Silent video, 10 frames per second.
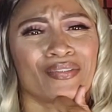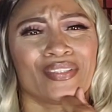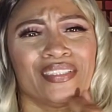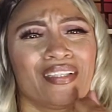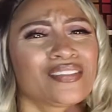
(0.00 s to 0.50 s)

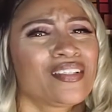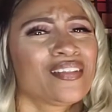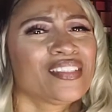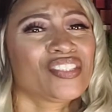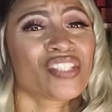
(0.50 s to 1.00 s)
he lost all
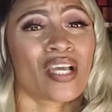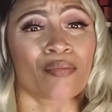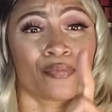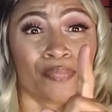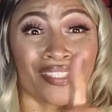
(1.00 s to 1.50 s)
these
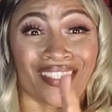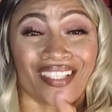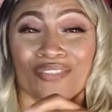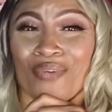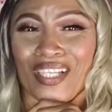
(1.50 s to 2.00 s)
jobs
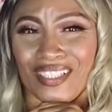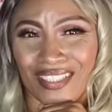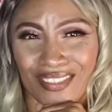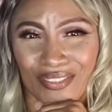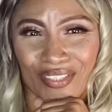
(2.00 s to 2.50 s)
because, why did
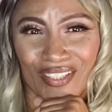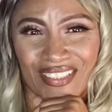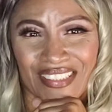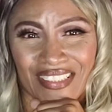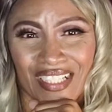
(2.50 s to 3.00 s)
he lose all
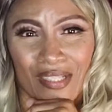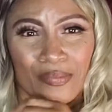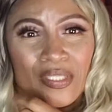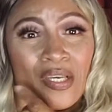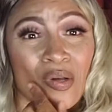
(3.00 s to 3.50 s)
these jobs?